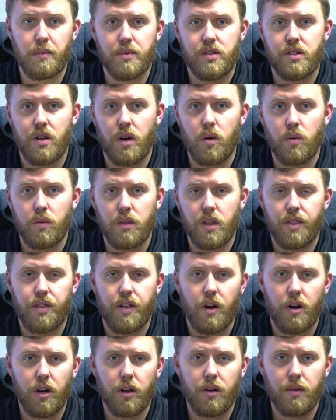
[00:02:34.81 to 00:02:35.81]
So the
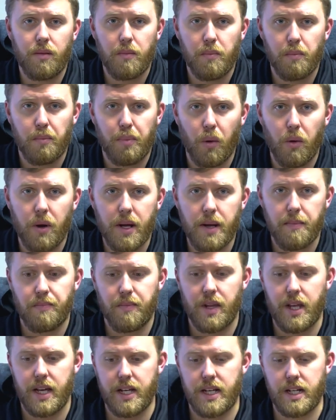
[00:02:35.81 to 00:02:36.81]
third point
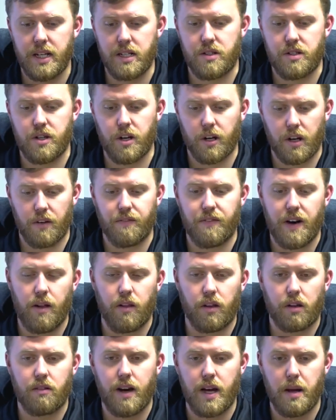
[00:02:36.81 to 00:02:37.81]
is you're going to file
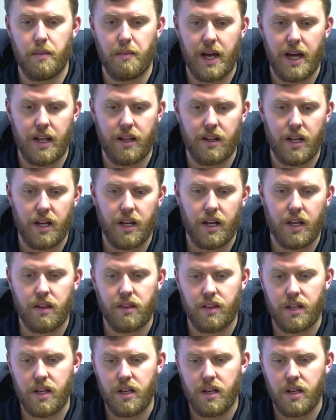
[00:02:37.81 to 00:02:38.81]
the claim, and
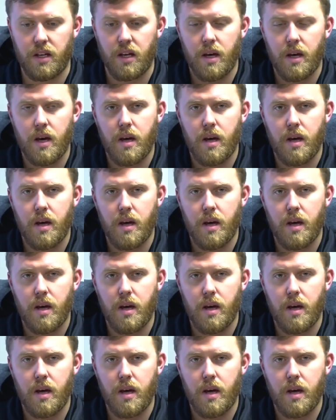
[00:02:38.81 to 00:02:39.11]
the